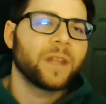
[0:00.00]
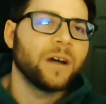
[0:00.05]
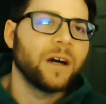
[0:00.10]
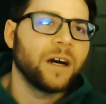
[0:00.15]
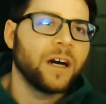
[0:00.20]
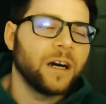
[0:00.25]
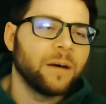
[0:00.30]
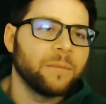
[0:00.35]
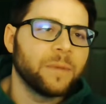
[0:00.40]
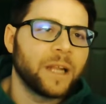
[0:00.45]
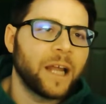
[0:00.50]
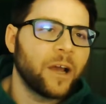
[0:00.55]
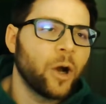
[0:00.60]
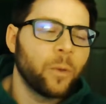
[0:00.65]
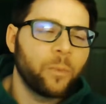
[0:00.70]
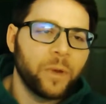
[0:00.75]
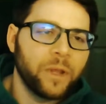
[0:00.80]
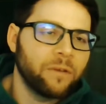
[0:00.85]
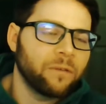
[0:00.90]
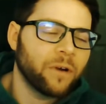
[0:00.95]
And I
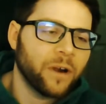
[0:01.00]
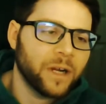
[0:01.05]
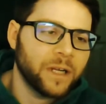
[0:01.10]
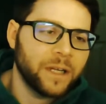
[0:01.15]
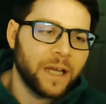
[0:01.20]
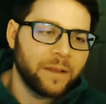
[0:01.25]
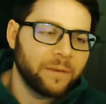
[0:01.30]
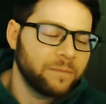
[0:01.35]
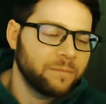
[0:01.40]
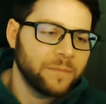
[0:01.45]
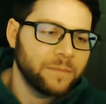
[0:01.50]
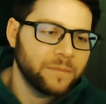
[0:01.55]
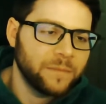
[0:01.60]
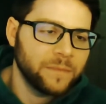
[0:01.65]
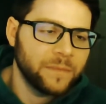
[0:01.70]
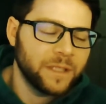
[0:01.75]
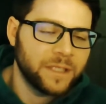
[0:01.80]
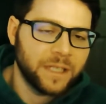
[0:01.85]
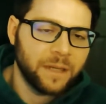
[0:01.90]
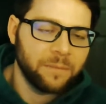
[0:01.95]
hope we learn.
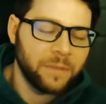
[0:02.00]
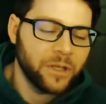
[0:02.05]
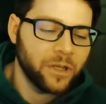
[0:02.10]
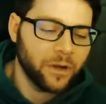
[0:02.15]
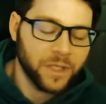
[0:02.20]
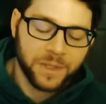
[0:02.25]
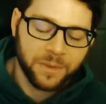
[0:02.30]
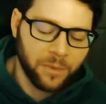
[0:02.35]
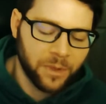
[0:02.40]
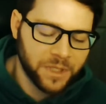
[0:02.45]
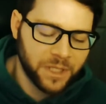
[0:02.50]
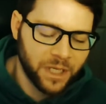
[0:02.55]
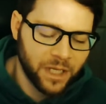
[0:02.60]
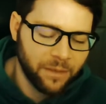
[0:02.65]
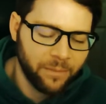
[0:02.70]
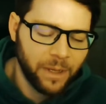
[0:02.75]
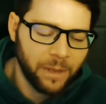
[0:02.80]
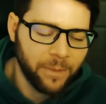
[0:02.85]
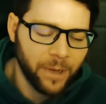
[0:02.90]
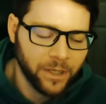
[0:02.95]
It seems it's mostly
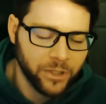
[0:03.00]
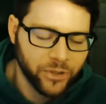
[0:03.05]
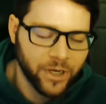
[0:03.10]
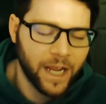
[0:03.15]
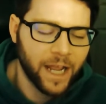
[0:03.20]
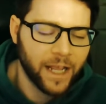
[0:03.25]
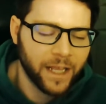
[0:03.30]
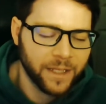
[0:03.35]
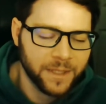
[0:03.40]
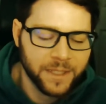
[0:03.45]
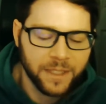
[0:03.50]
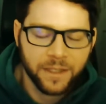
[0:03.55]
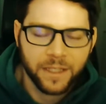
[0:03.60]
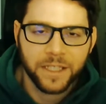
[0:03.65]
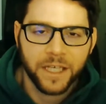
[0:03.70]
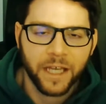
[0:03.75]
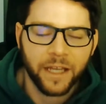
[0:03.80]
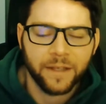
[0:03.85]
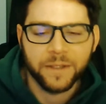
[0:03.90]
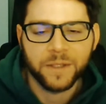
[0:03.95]
going to be about dragons and the
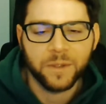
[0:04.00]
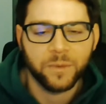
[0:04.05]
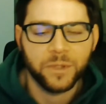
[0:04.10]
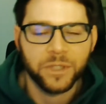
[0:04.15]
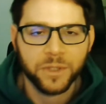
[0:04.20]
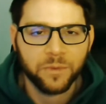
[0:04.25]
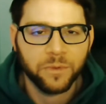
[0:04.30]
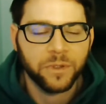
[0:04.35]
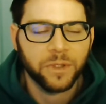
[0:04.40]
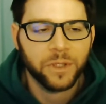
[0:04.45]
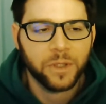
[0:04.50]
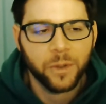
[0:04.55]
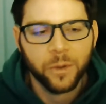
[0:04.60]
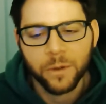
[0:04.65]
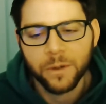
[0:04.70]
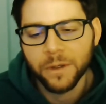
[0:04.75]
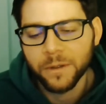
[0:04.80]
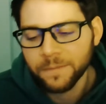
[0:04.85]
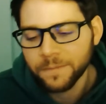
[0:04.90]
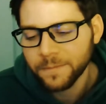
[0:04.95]
Titans, which is really
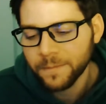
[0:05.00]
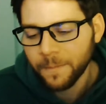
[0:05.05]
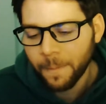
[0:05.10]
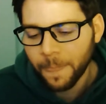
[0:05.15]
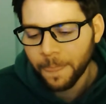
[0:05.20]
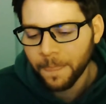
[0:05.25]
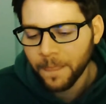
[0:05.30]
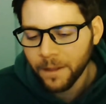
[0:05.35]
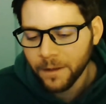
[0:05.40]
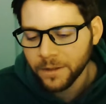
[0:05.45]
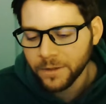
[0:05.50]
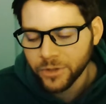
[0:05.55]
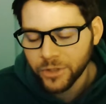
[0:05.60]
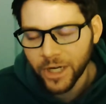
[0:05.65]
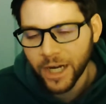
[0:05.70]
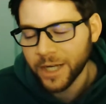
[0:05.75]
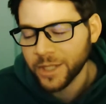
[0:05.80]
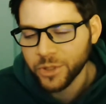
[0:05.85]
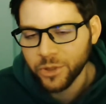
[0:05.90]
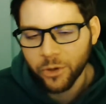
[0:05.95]
cool.
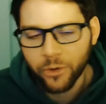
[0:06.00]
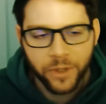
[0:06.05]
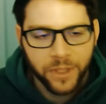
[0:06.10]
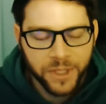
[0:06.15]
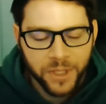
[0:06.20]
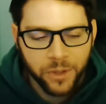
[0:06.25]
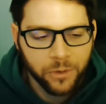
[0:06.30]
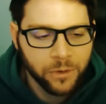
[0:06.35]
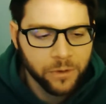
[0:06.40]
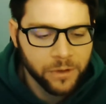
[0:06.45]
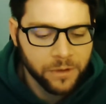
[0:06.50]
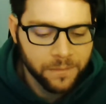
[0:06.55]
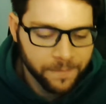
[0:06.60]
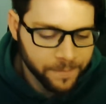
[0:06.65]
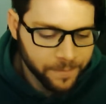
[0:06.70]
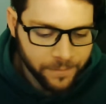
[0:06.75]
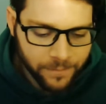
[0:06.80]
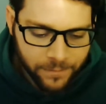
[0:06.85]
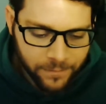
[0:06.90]
Dragons are always cool.